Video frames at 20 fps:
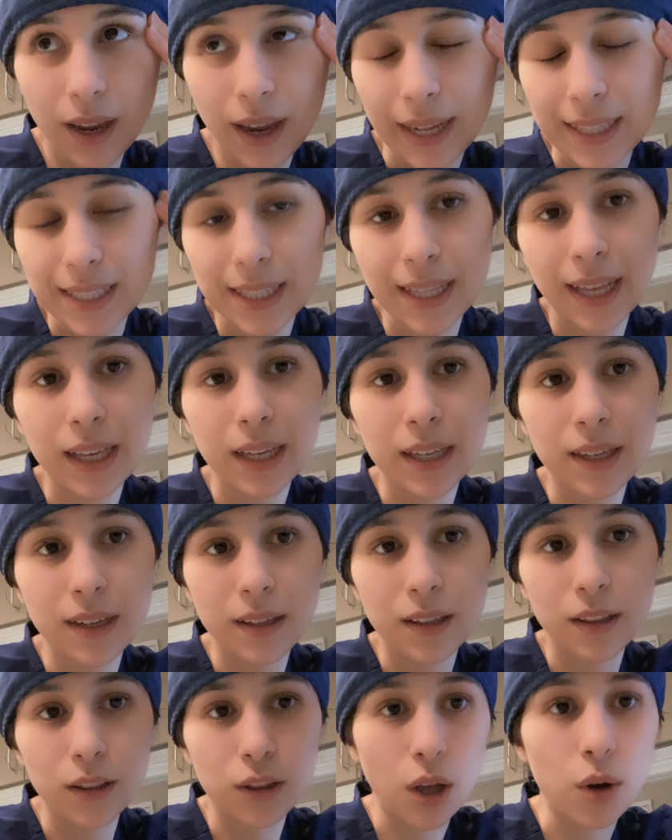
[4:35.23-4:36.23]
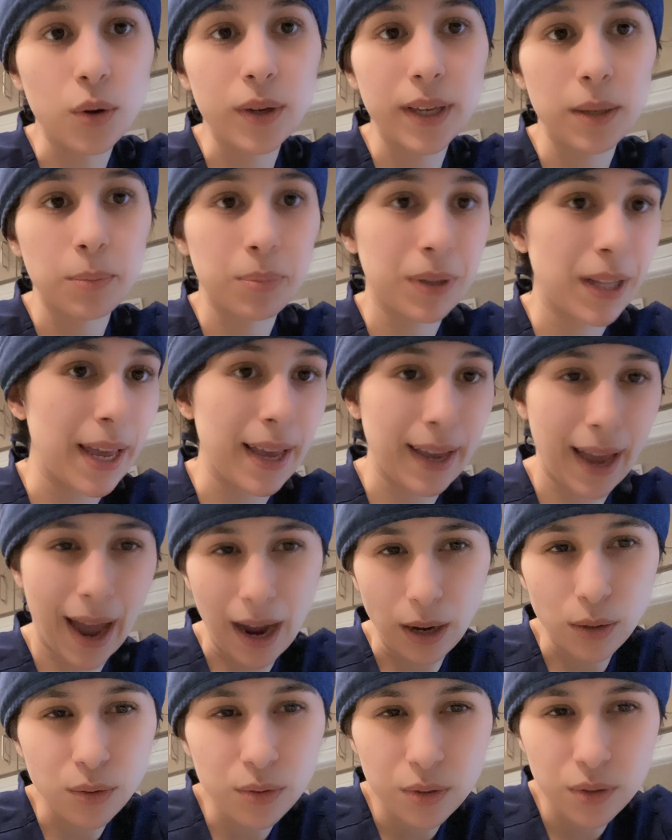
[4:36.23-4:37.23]
it's like Loki playing
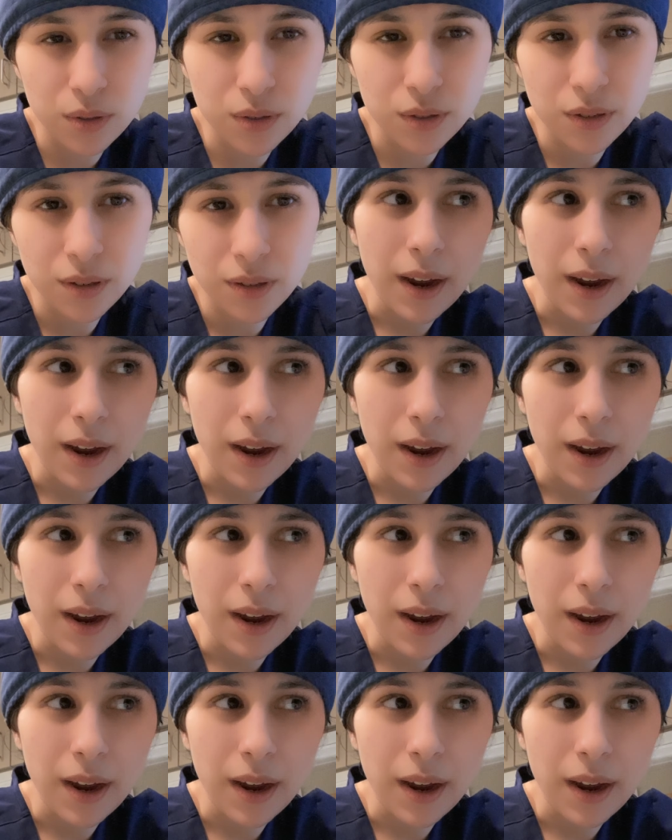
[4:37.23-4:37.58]
house.